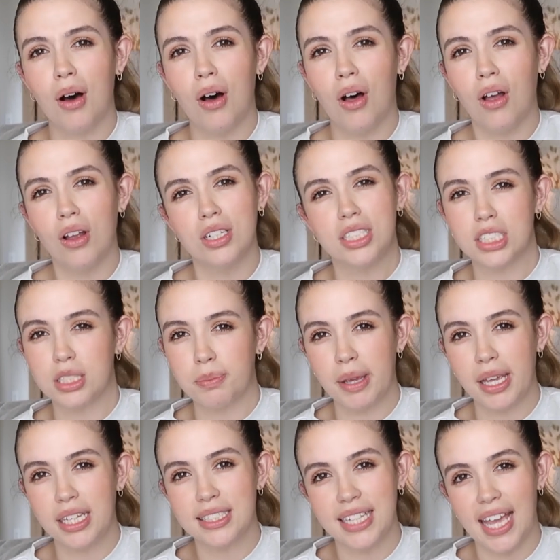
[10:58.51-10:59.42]
all just
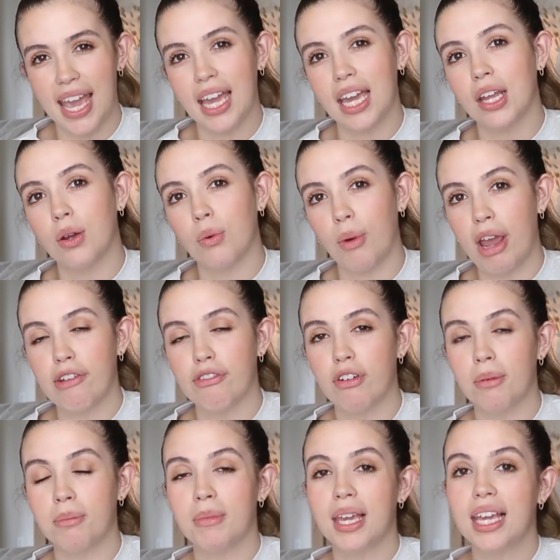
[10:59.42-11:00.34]
being taken away
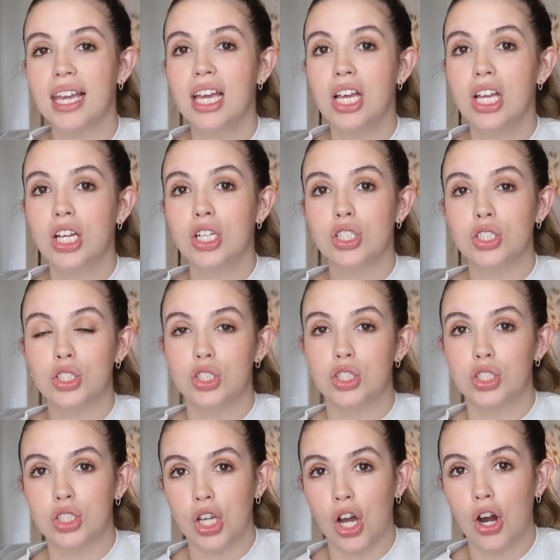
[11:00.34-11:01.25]
from me
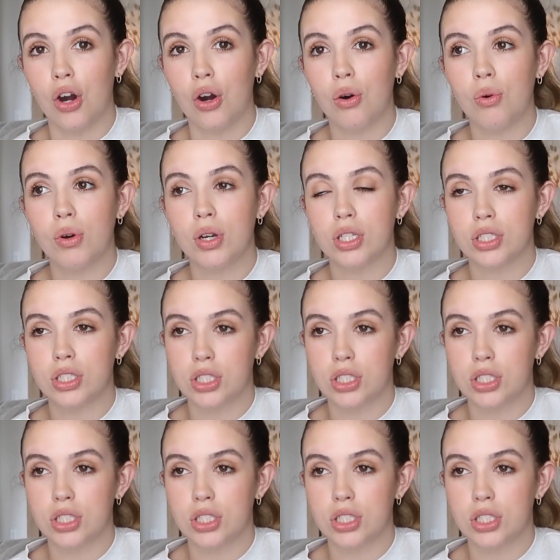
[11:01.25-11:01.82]
so,